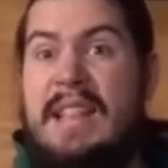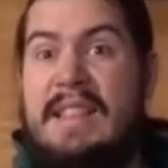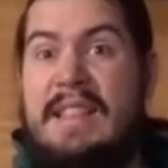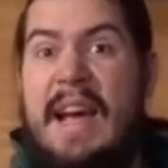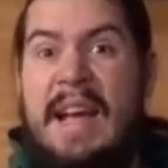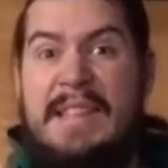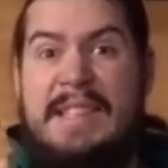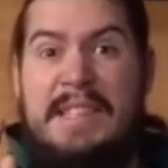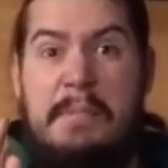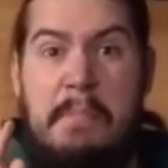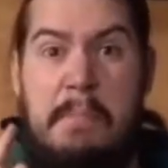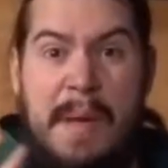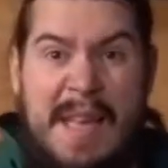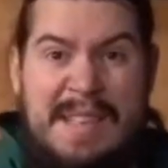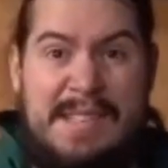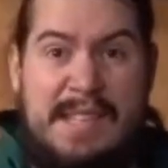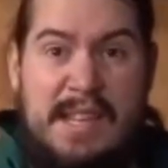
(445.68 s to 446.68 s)
That's
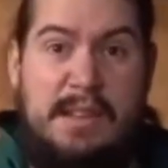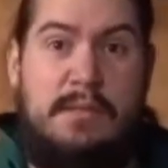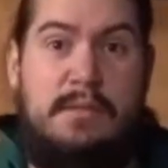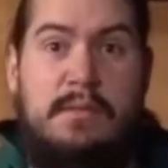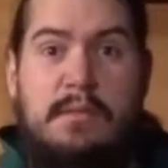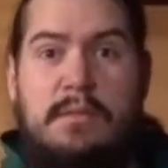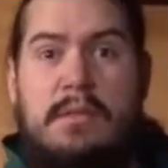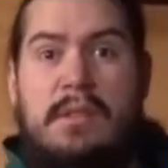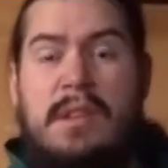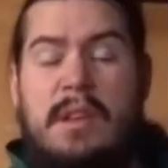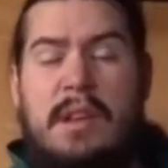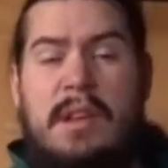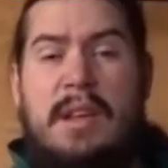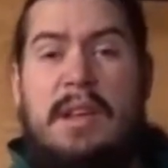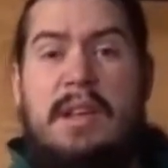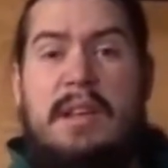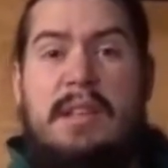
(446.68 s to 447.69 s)
amazing.
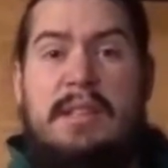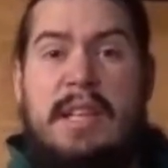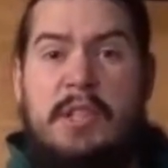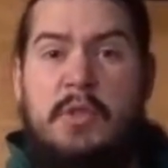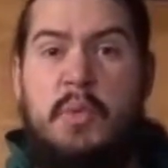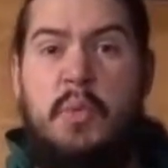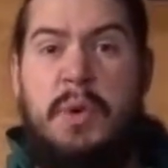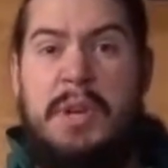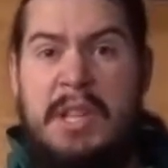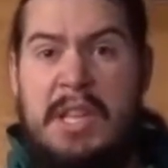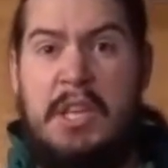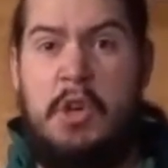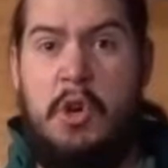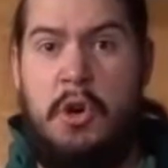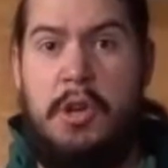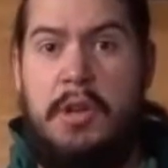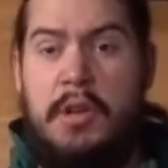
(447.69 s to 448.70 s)
That's really
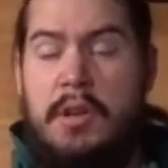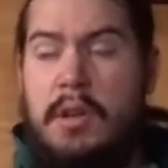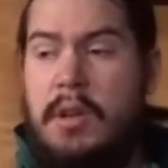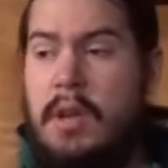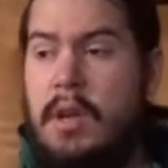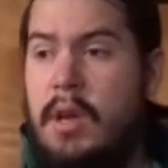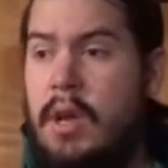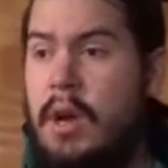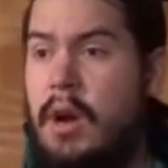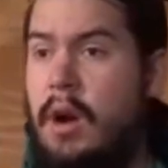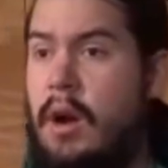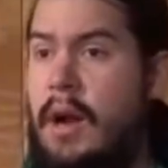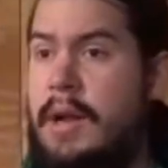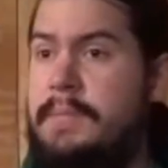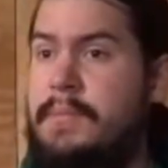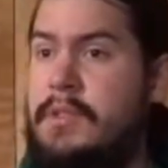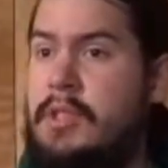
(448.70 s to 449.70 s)
good.
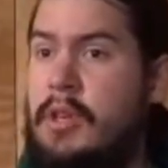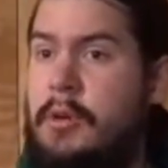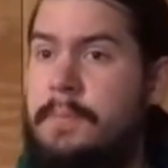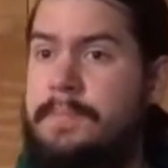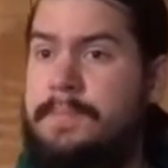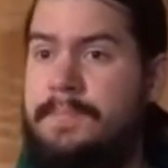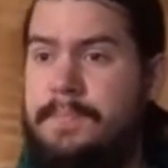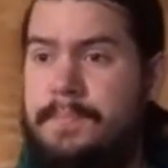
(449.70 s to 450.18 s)
Alright, so,